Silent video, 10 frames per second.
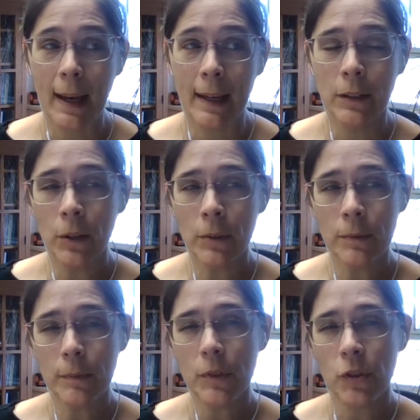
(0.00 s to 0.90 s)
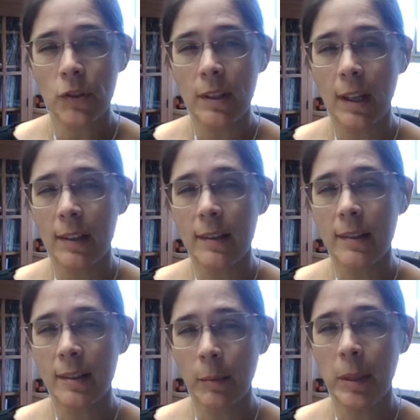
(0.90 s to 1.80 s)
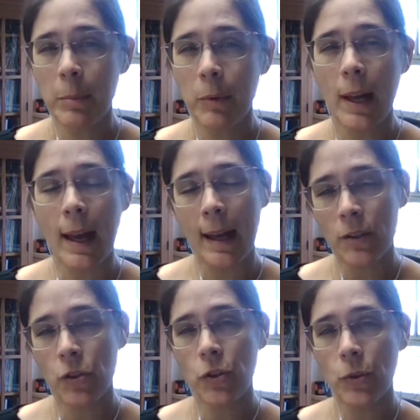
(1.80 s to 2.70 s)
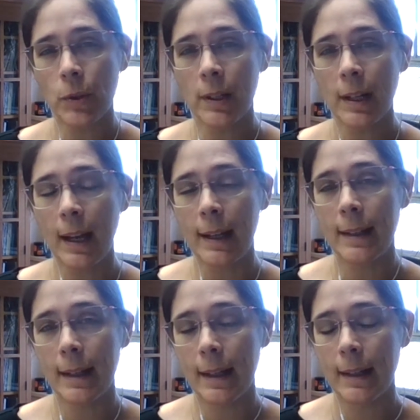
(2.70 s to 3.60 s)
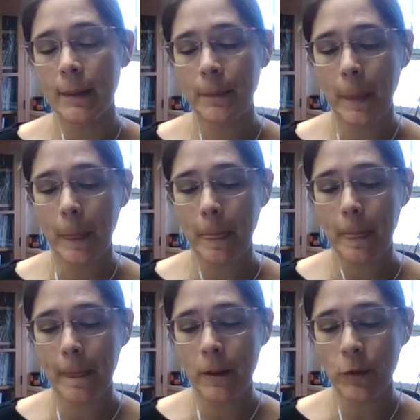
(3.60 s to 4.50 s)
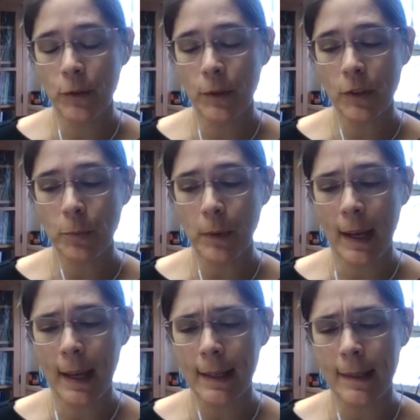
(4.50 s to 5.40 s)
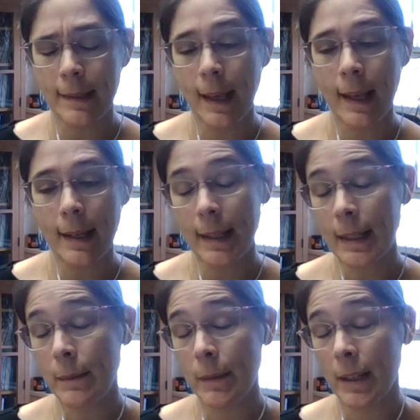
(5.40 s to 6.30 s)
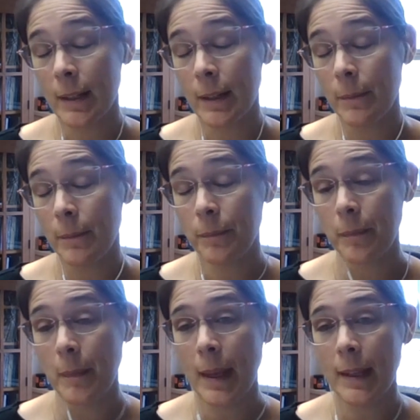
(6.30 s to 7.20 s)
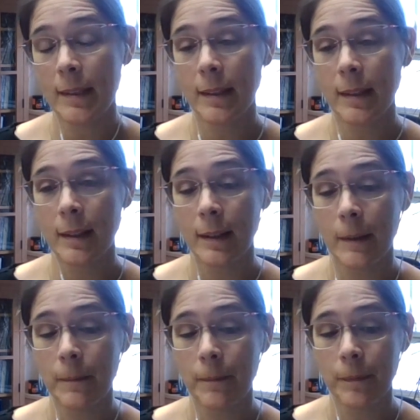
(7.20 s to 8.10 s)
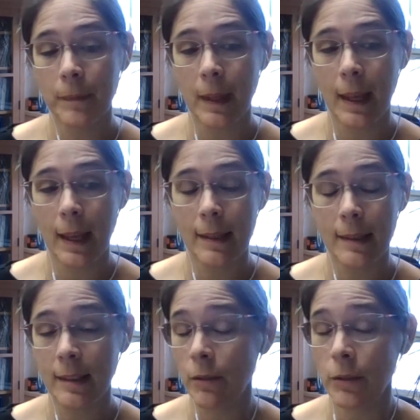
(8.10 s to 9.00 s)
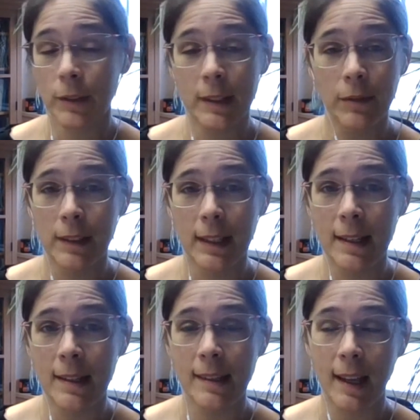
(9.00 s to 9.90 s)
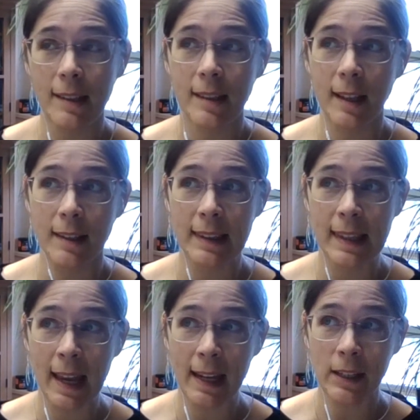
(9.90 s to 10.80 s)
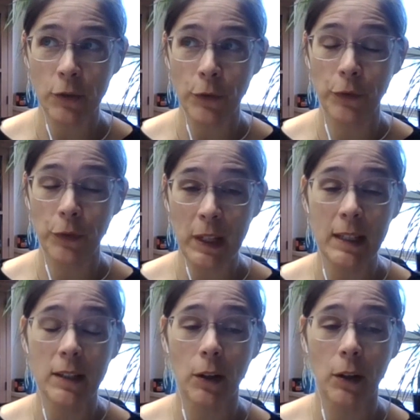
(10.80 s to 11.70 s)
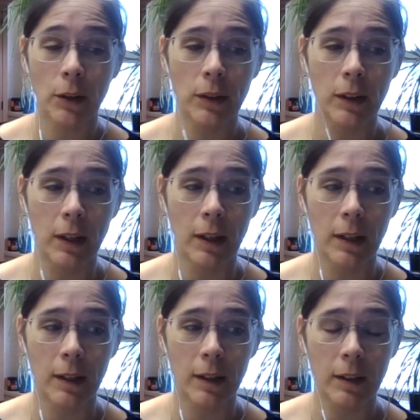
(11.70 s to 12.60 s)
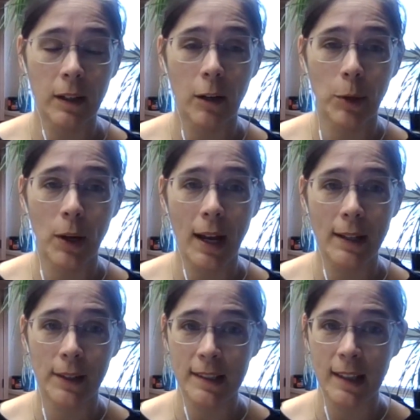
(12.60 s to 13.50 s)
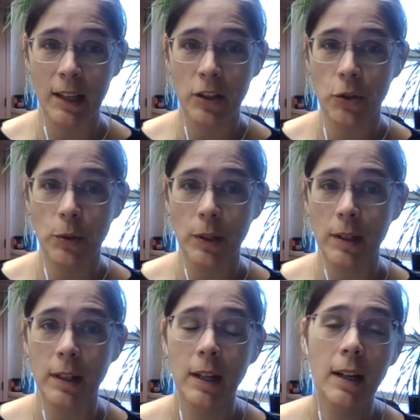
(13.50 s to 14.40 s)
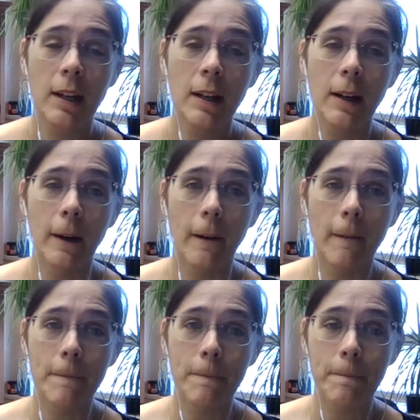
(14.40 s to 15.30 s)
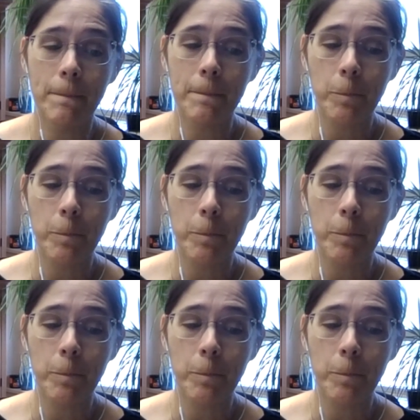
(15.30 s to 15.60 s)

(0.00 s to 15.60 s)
know some people add sugar and to the spray, and they say that it makes the several different insects that like to feed on carbohydrates like sugar um,